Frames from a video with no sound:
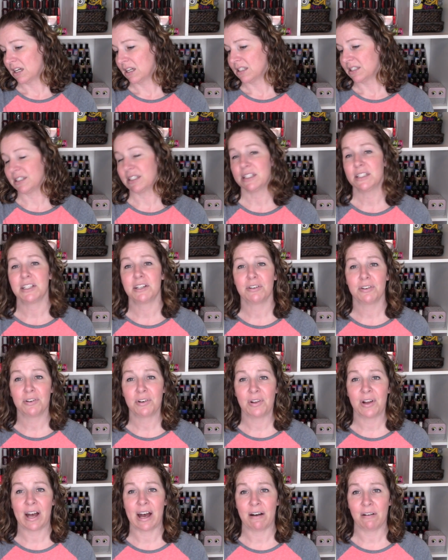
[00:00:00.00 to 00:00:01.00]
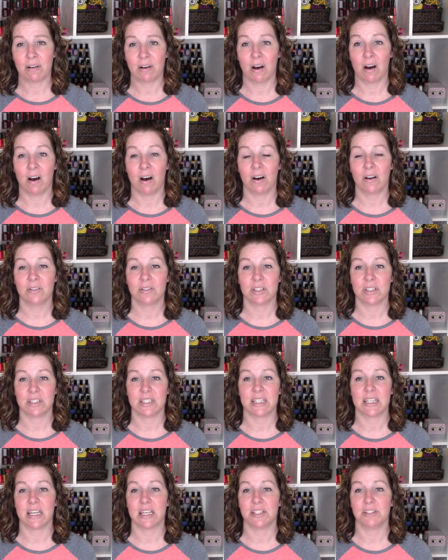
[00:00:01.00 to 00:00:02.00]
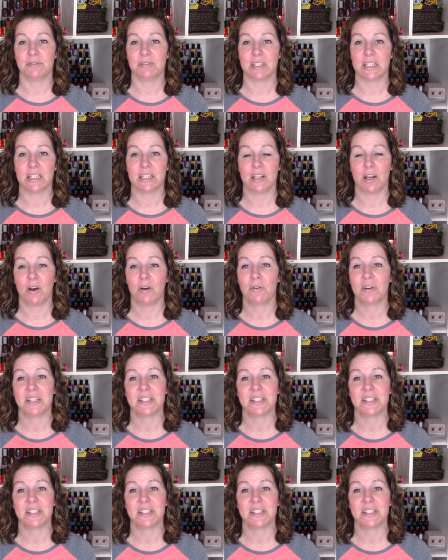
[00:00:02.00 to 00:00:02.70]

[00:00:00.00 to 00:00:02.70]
Cetyl alcohol, just in case you didn't know,